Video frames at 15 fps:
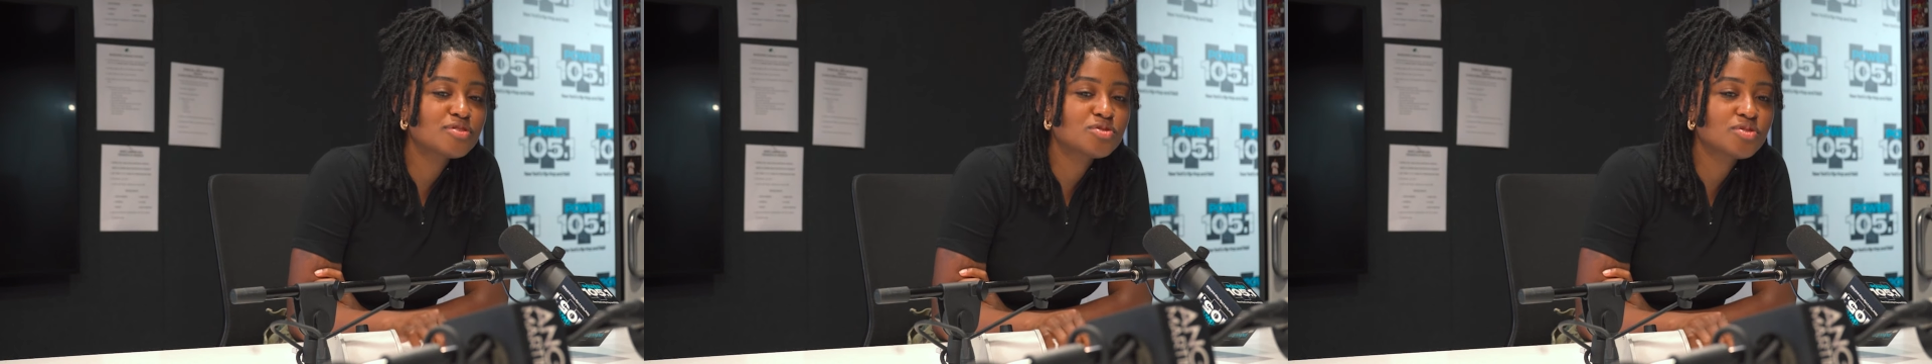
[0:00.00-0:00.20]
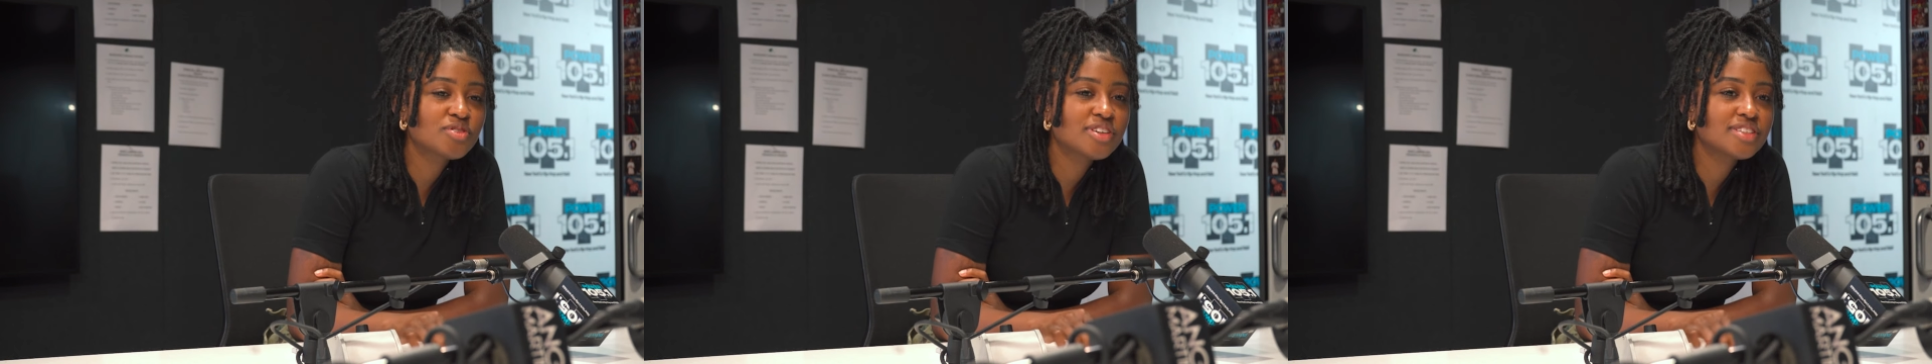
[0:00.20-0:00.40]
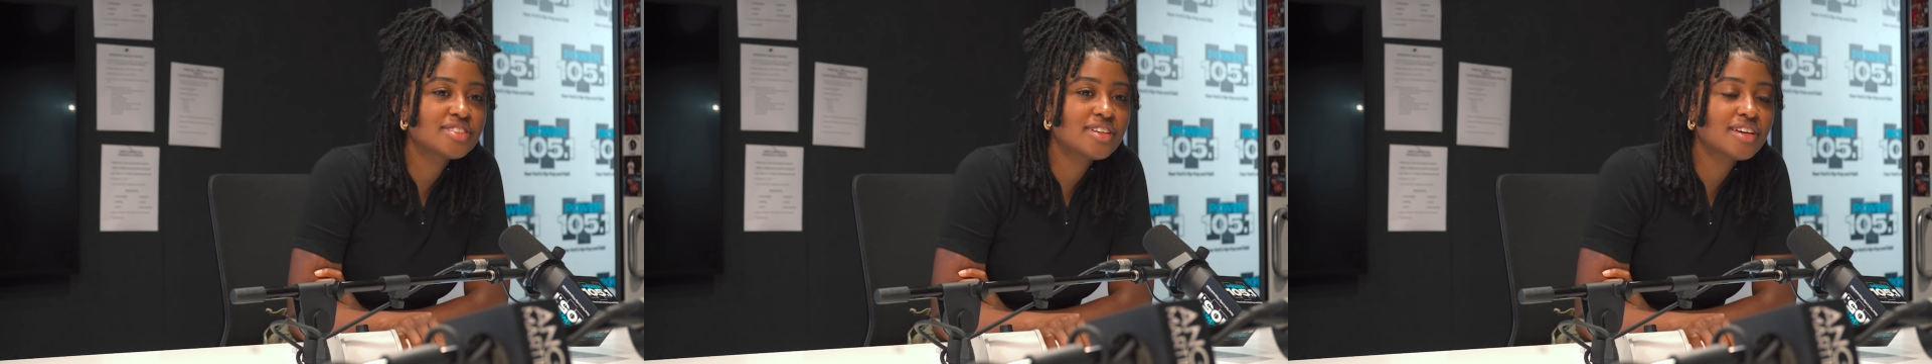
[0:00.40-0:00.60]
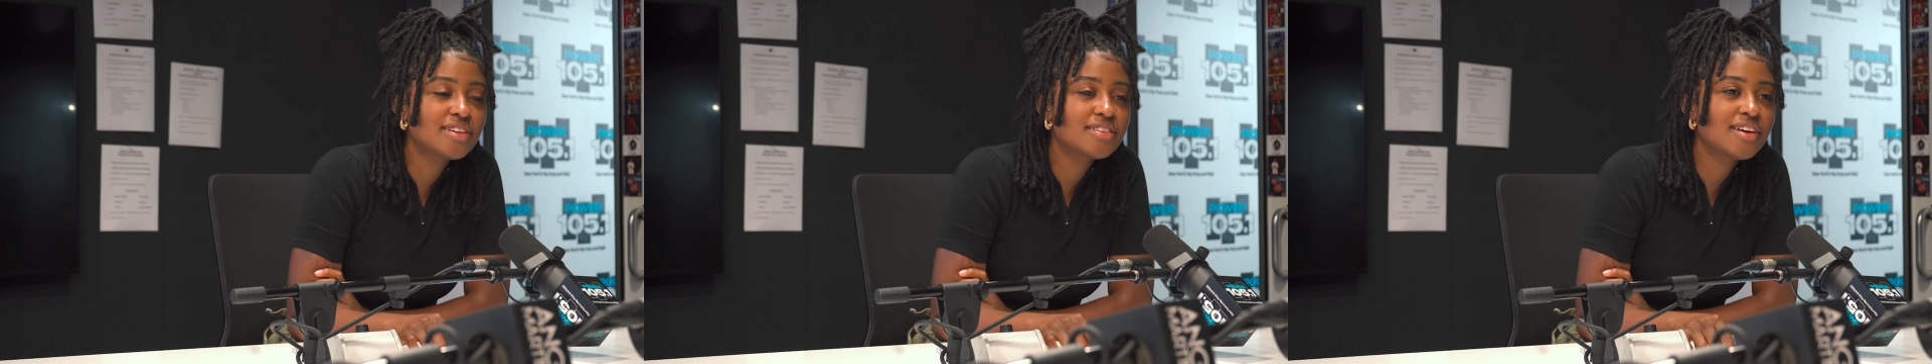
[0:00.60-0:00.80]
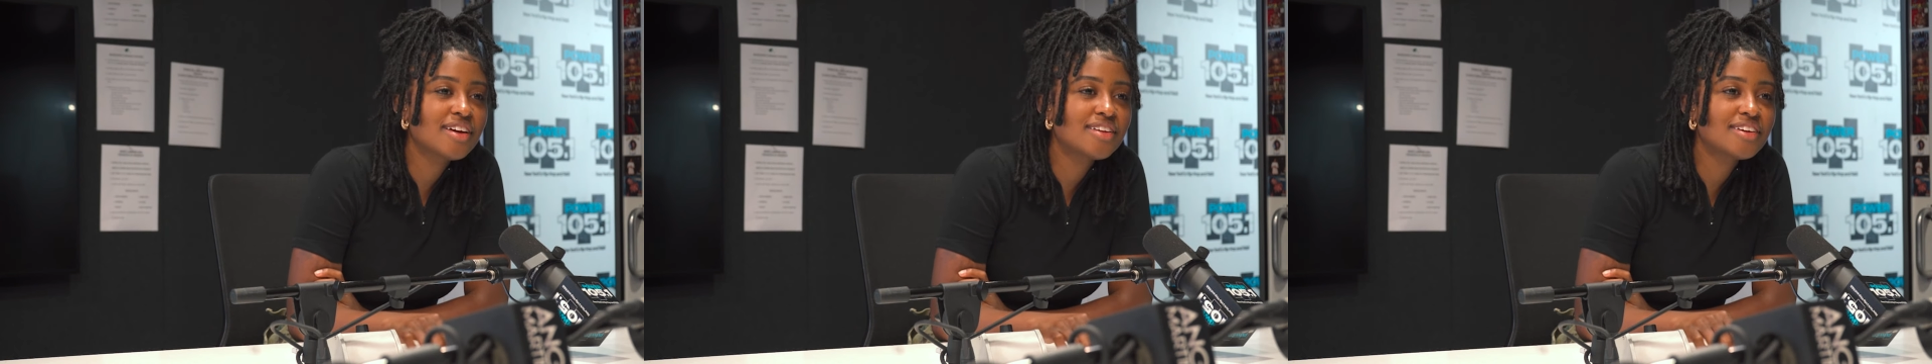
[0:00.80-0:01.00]
Story
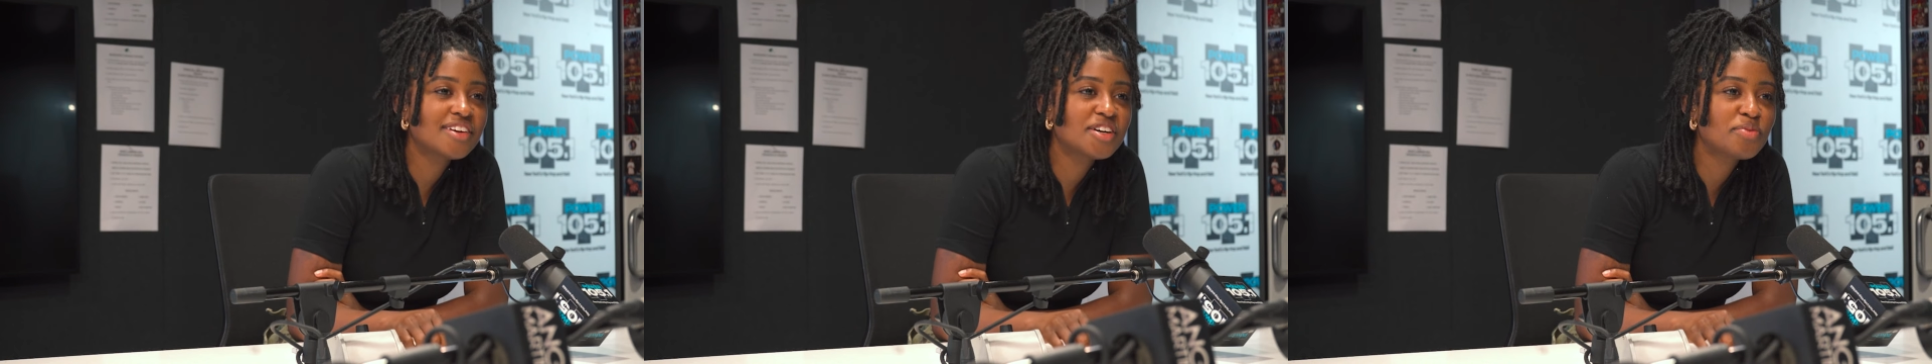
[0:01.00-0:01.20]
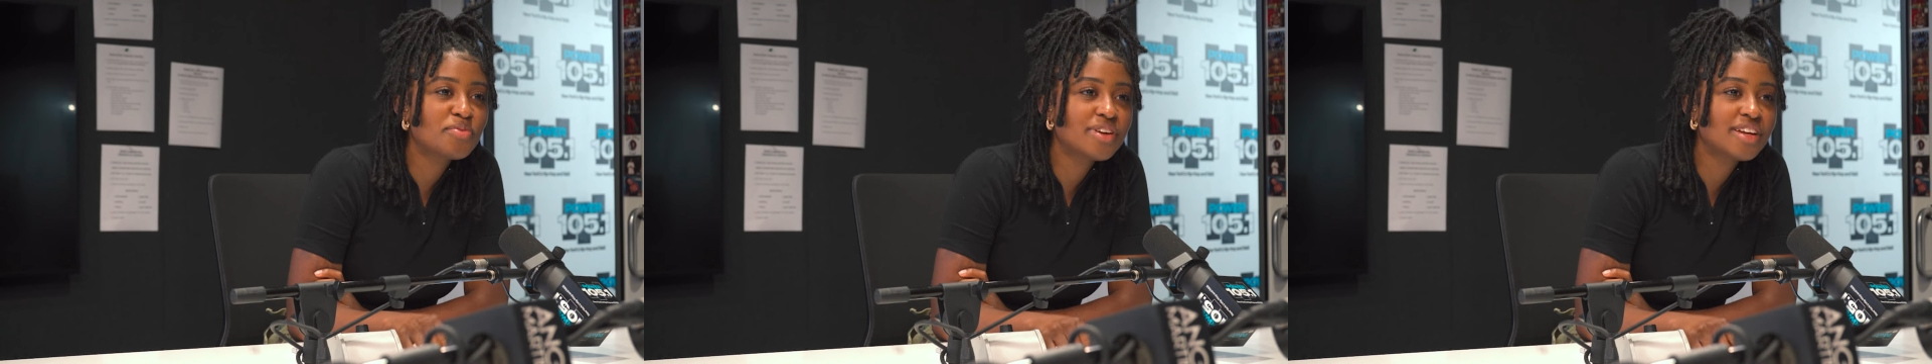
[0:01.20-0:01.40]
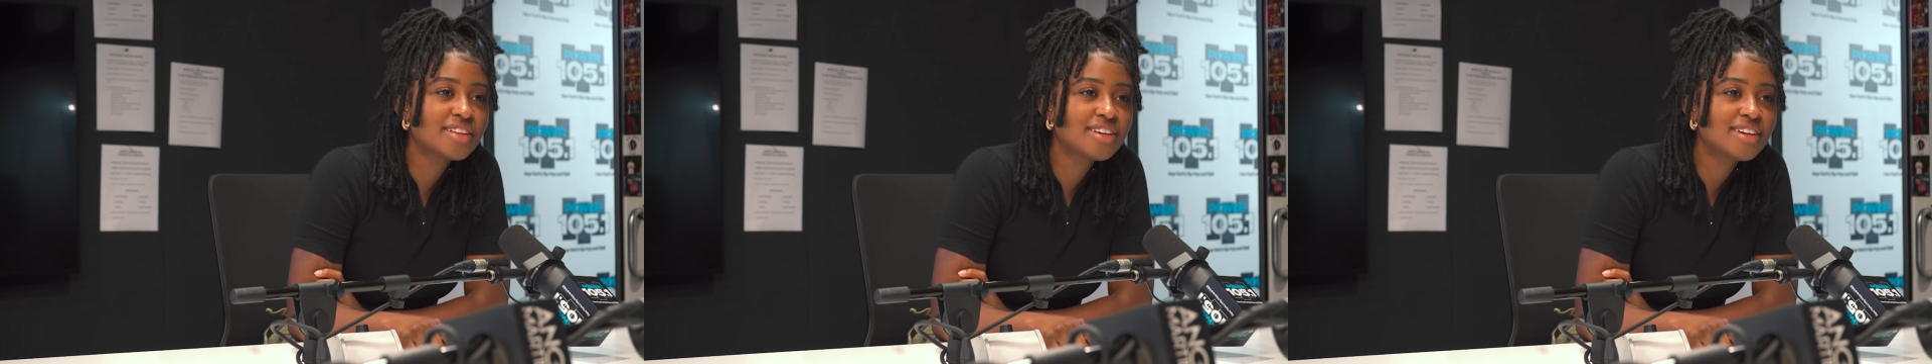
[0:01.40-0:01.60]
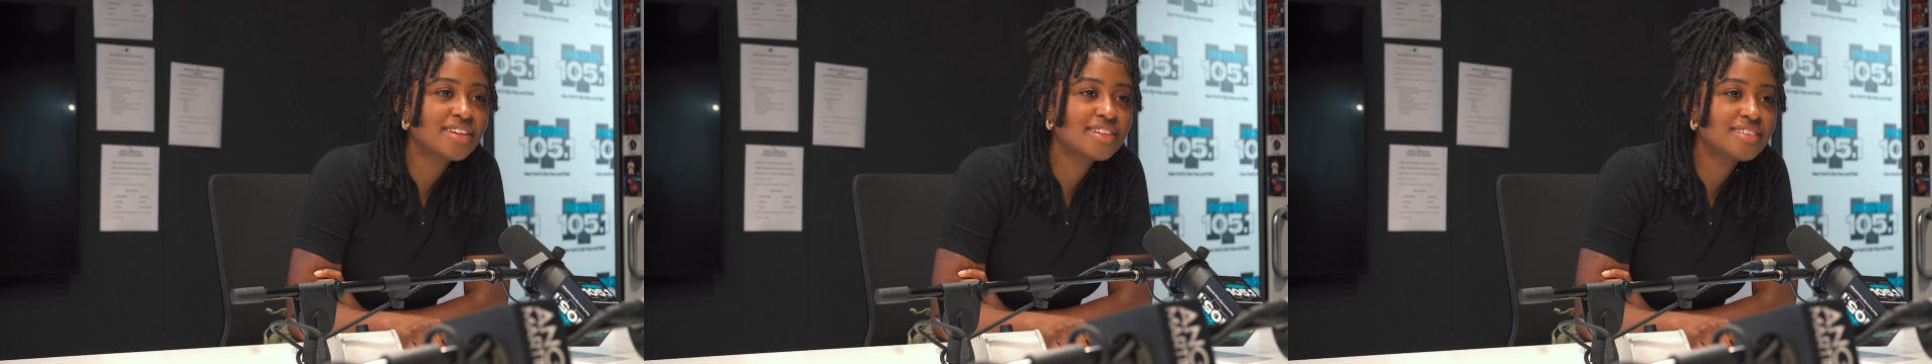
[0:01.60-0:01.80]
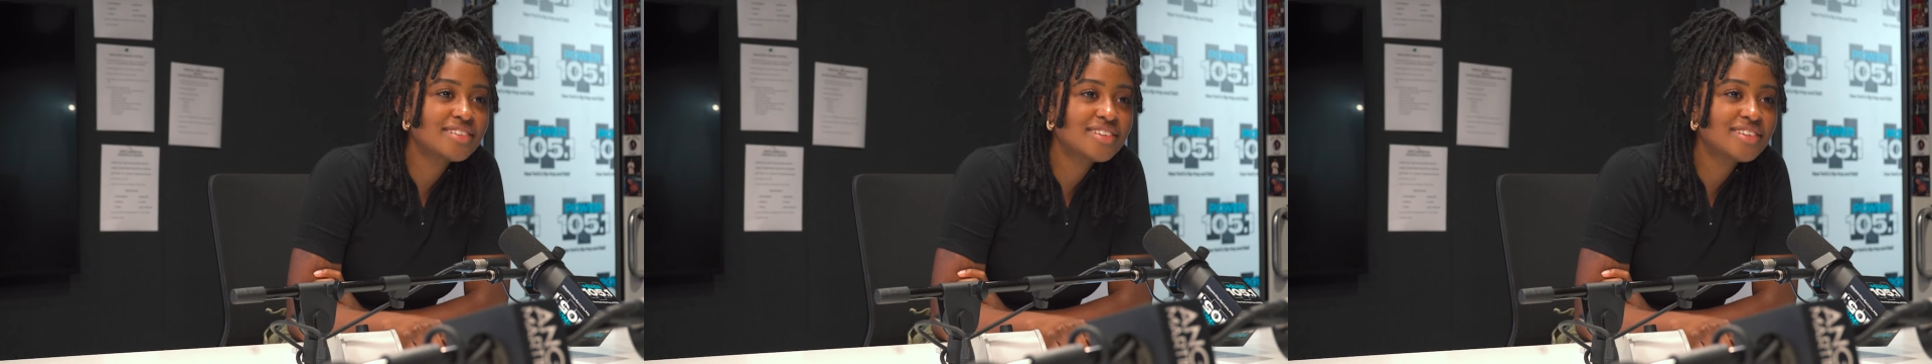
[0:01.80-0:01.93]
saying, "Hey nigga, I'm in Atlanta"?